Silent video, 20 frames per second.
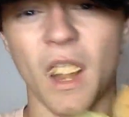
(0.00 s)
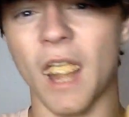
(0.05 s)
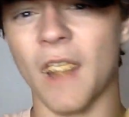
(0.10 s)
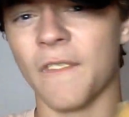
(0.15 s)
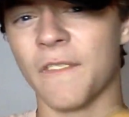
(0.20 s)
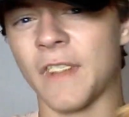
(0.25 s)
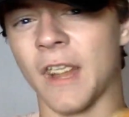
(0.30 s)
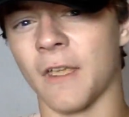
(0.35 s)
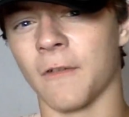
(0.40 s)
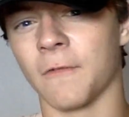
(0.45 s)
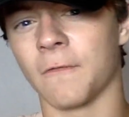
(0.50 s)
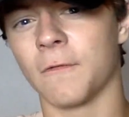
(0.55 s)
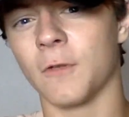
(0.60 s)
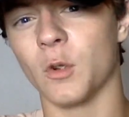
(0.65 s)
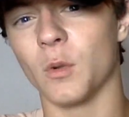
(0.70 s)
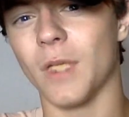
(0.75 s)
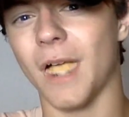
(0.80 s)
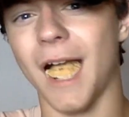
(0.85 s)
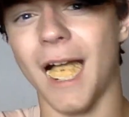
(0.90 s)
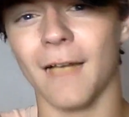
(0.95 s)
eat their
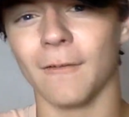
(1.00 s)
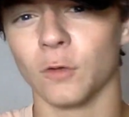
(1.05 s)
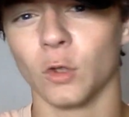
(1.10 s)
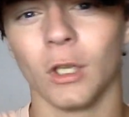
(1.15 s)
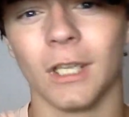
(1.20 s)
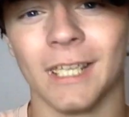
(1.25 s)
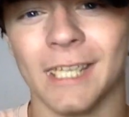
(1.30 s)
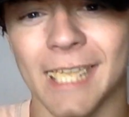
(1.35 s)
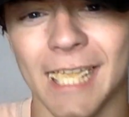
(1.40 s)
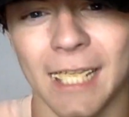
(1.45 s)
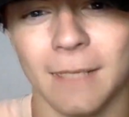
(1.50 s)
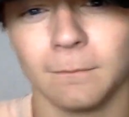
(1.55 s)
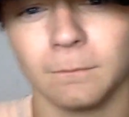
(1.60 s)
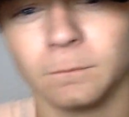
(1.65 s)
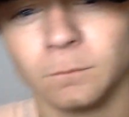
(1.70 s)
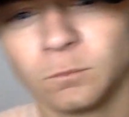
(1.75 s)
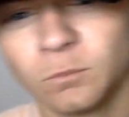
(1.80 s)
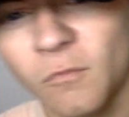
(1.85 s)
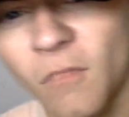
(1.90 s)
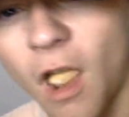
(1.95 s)
food ever
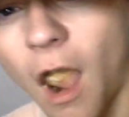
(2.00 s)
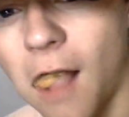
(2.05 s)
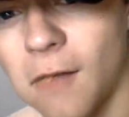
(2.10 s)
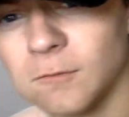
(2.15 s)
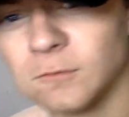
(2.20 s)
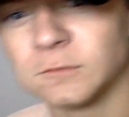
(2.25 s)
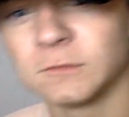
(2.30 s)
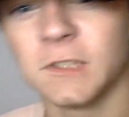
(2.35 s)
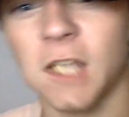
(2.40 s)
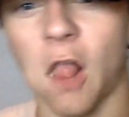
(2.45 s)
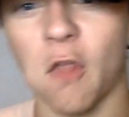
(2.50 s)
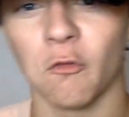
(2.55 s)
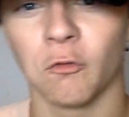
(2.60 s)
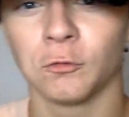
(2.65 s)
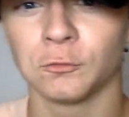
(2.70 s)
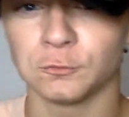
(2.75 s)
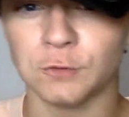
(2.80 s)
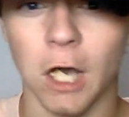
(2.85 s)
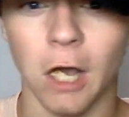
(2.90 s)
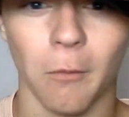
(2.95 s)
again.
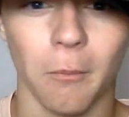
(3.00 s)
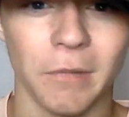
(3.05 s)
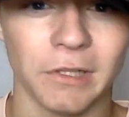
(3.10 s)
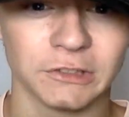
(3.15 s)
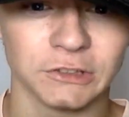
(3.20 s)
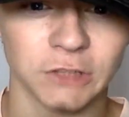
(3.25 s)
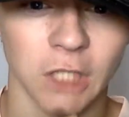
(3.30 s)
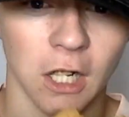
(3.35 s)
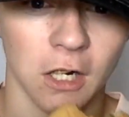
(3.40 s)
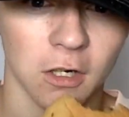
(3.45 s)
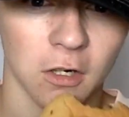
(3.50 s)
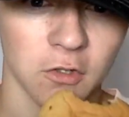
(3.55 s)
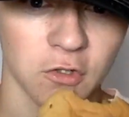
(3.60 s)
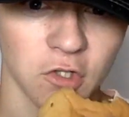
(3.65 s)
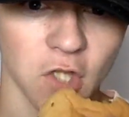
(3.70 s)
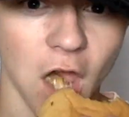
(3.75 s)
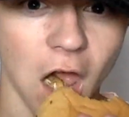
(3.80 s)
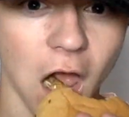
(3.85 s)
Fuck McDonald's.